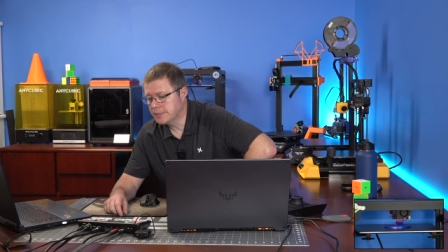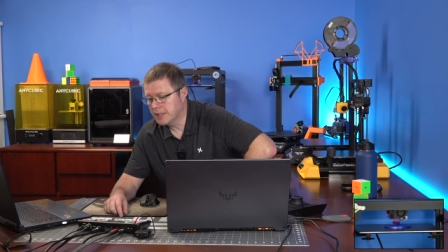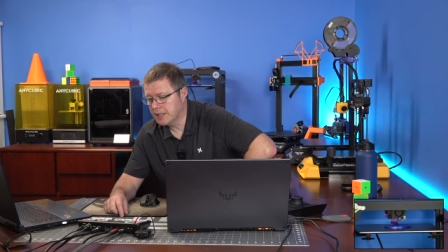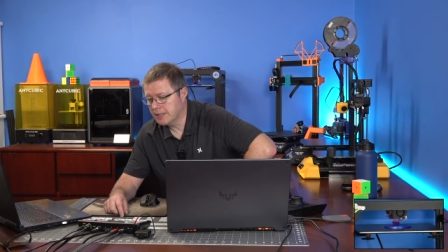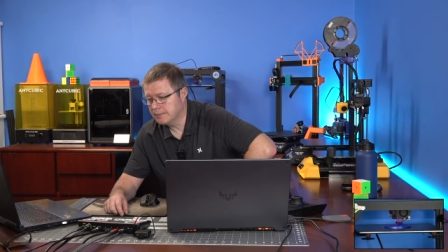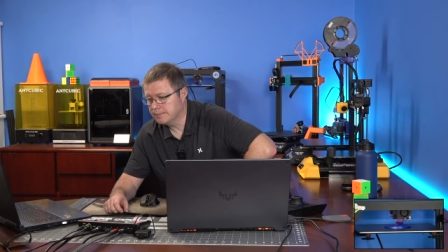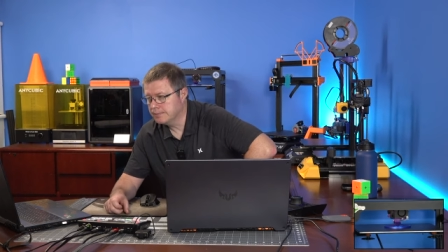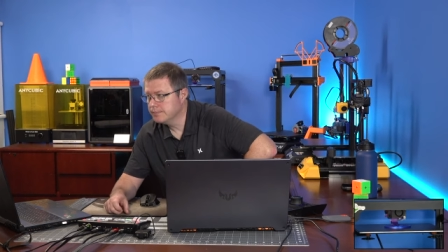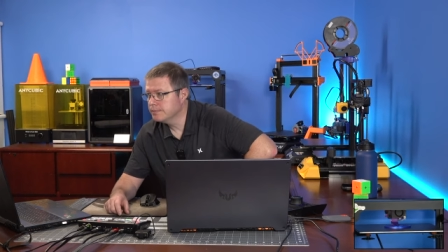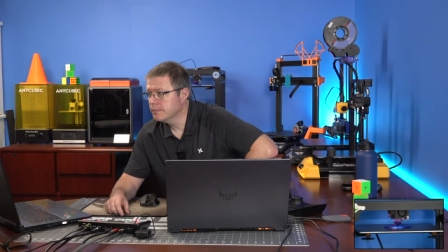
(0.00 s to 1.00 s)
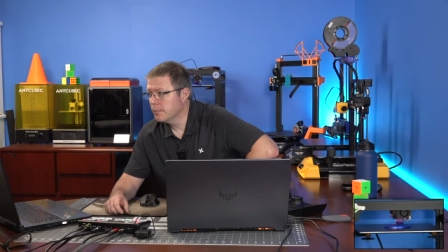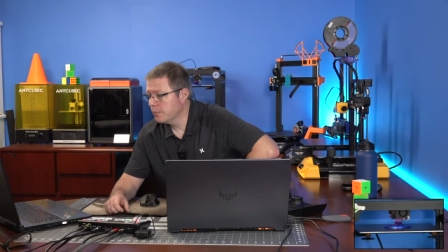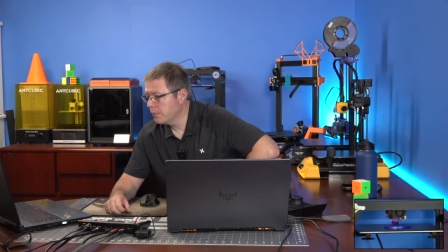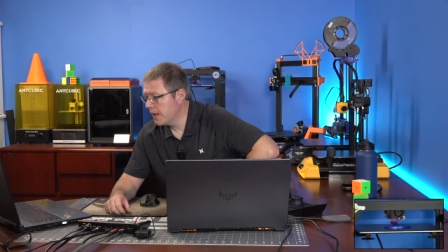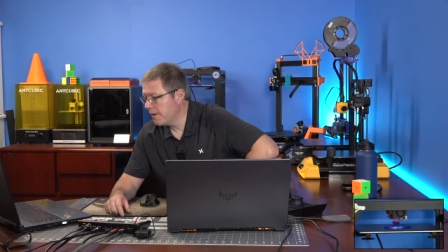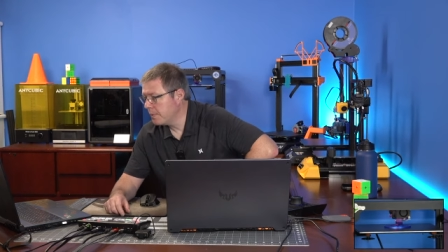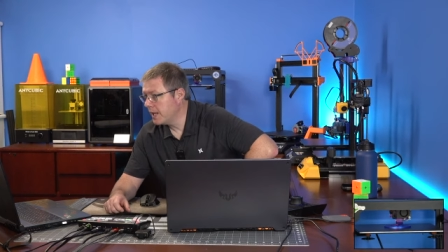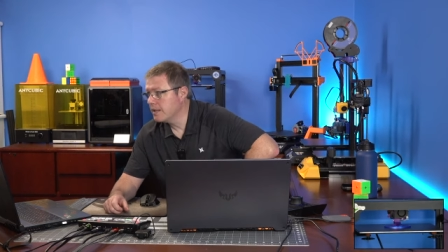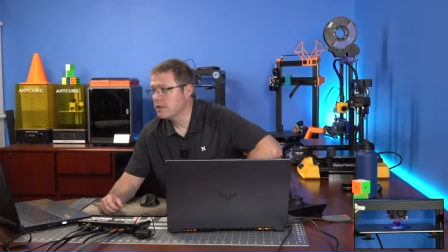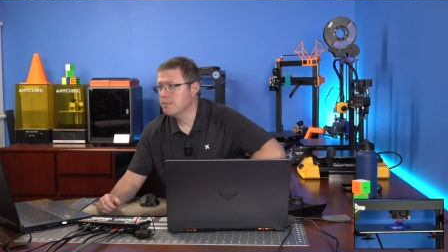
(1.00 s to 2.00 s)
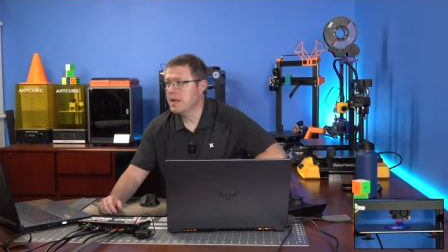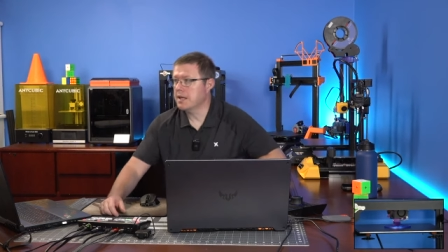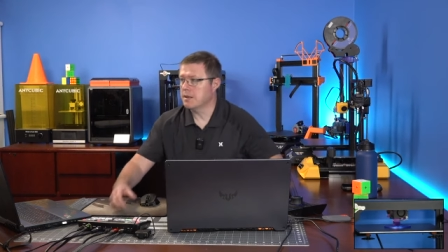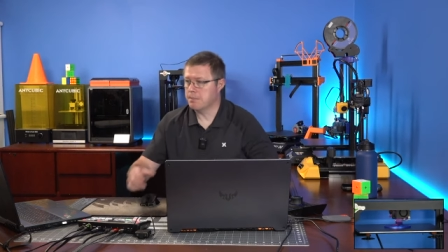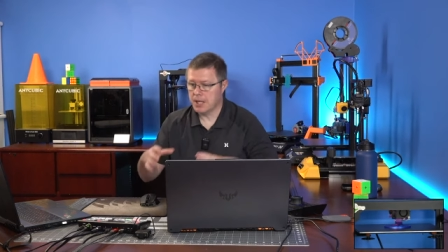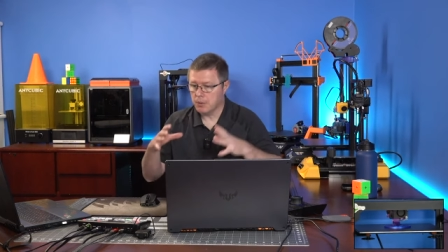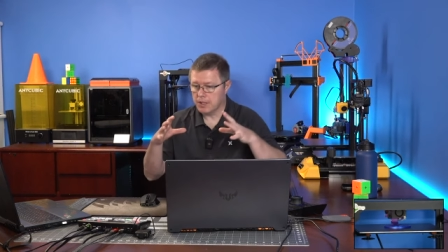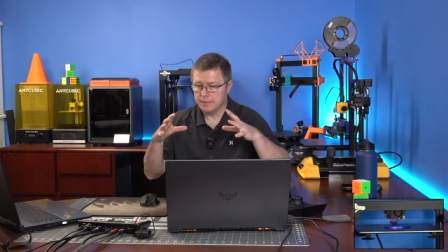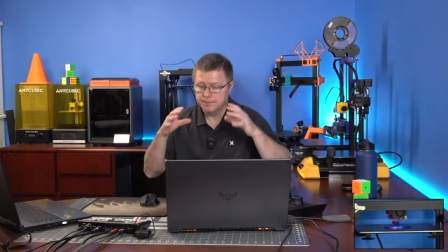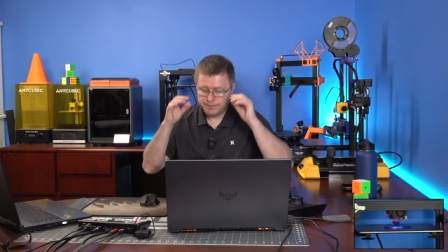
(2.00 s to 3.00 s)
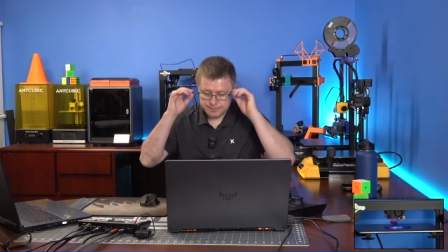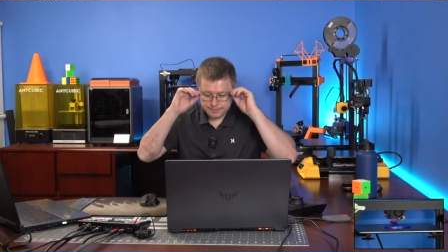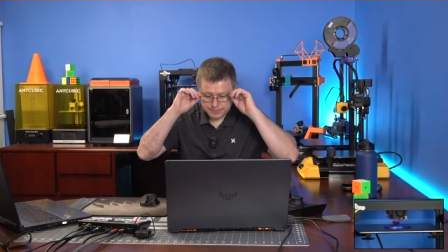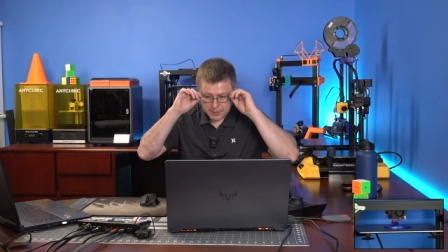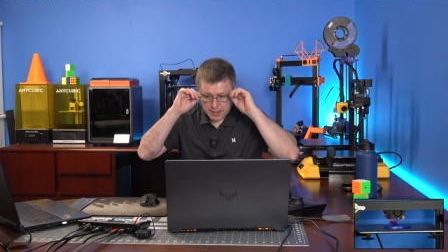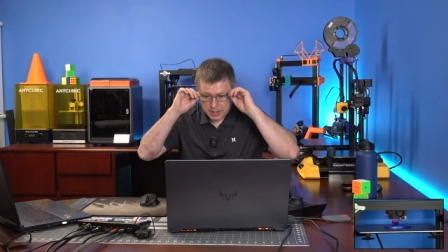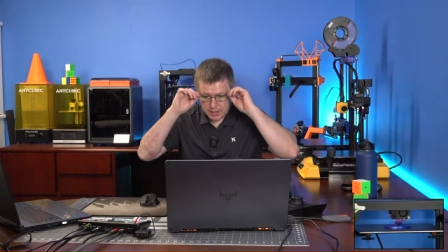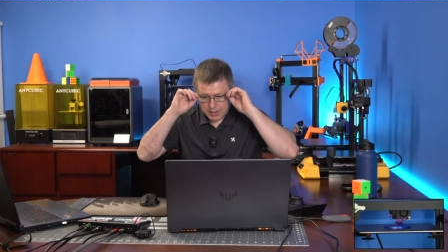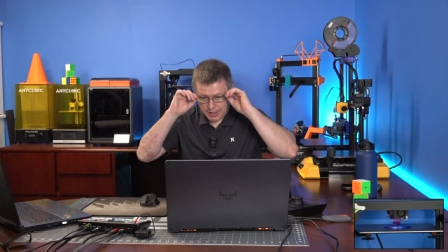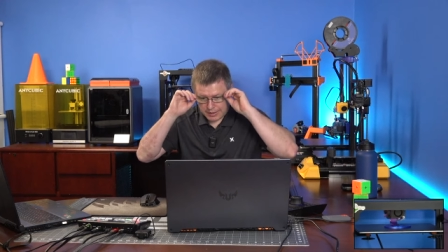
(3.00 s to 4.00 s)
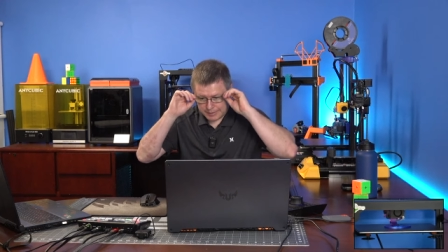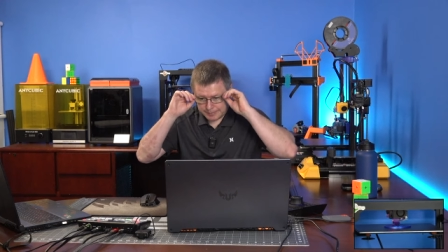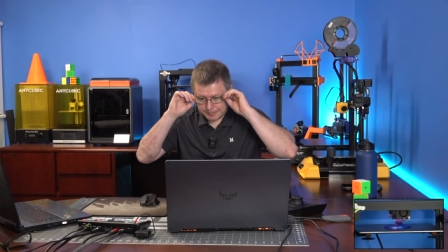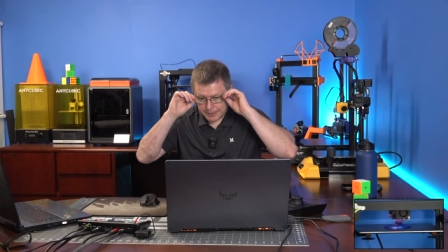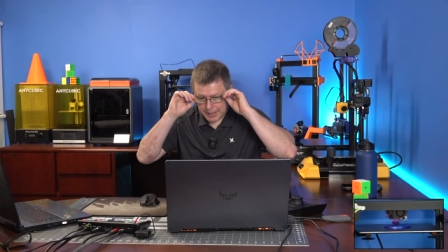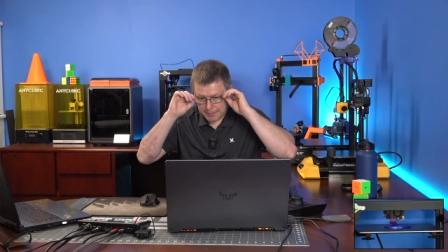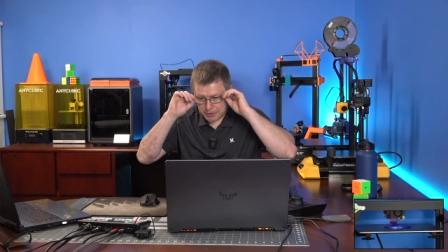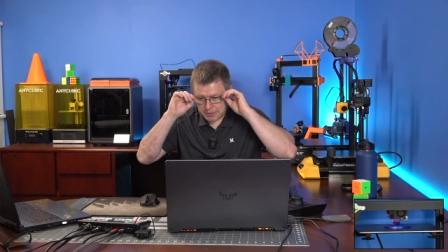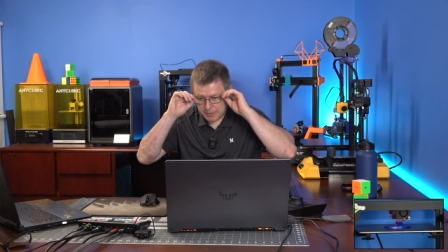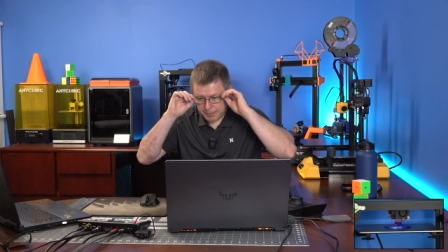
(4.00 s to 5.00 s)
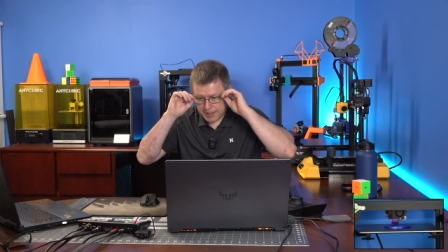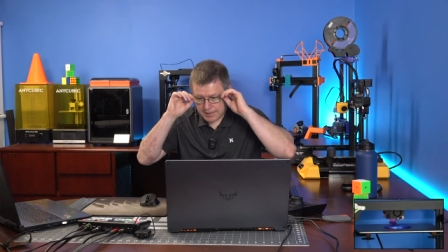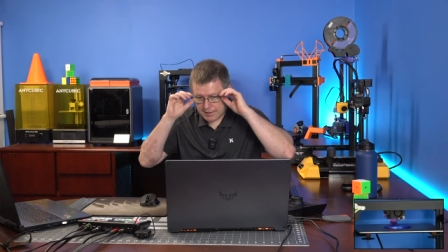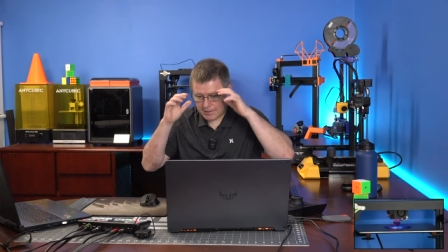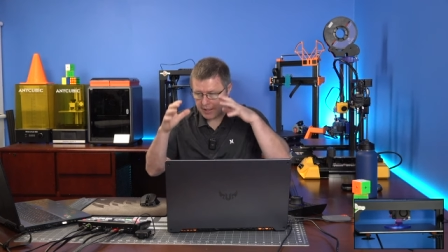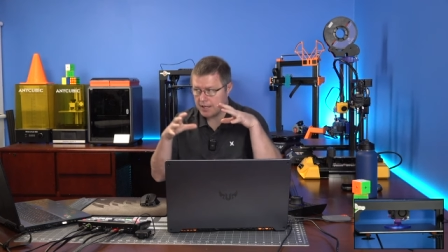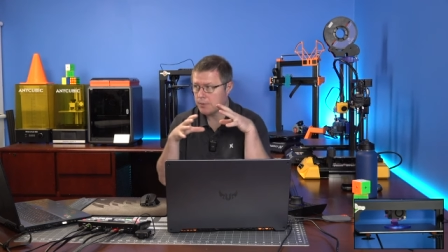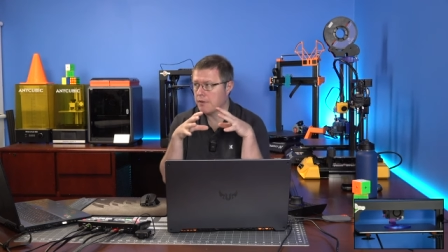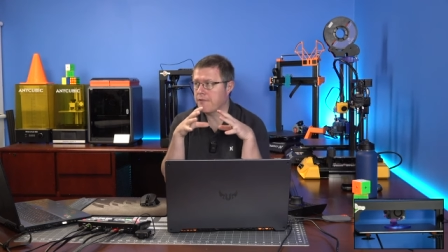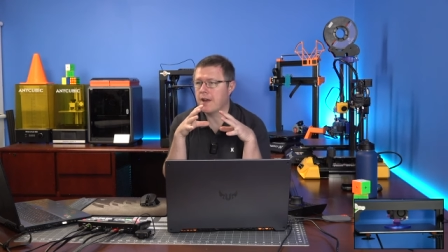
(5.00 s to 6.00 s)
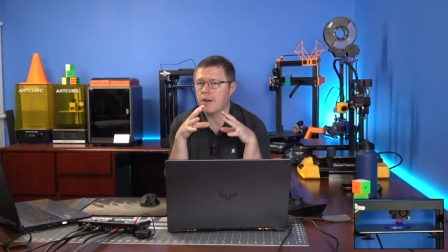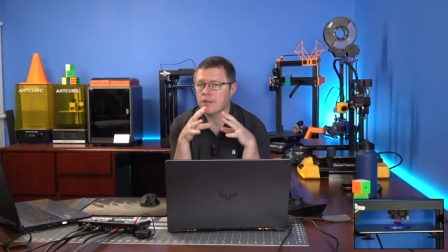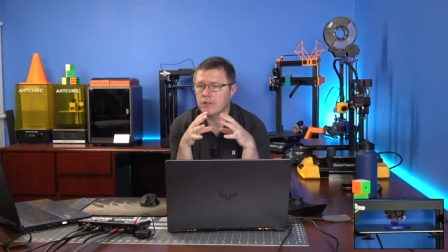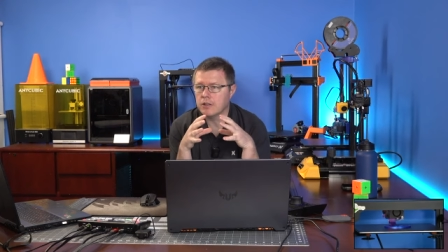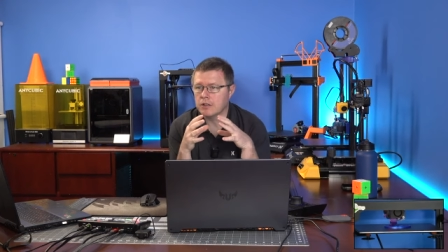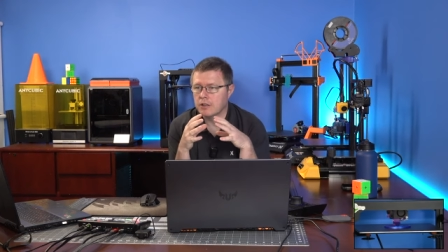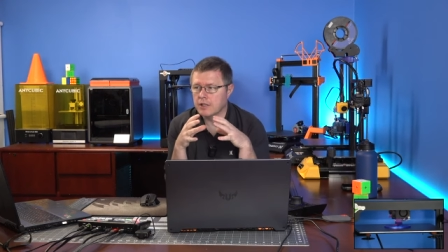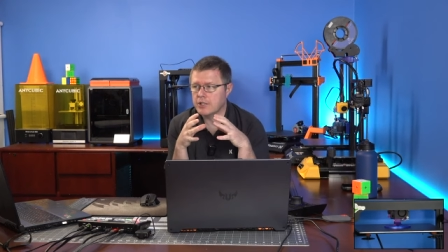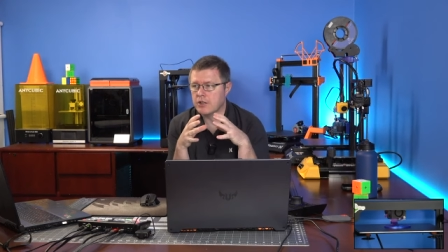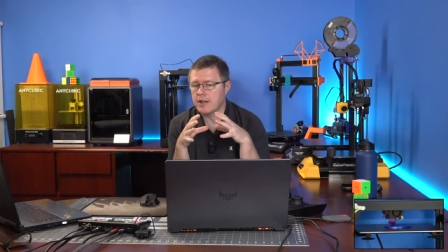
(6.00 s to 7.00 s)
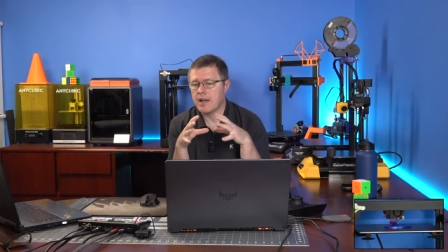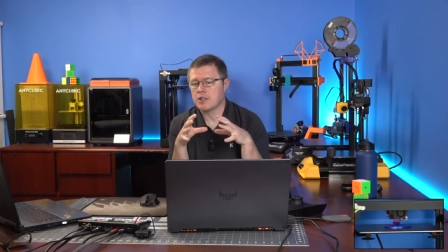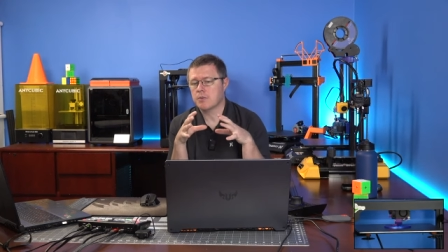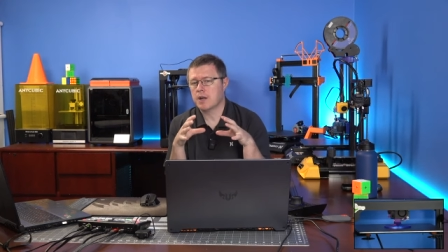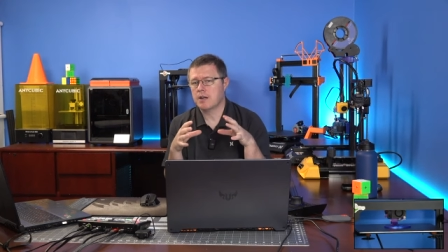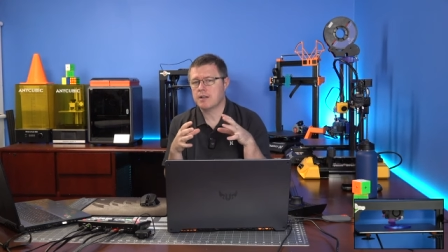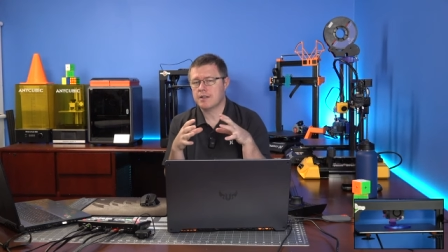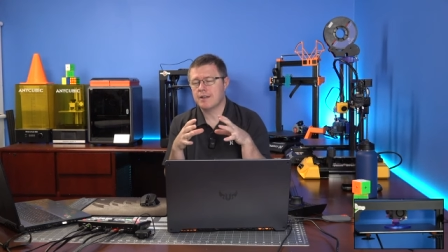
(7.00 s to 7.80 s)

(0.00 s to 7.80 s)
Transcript: Um, we have plans on making a big one um, in multiple pieces, and we found little electric actuators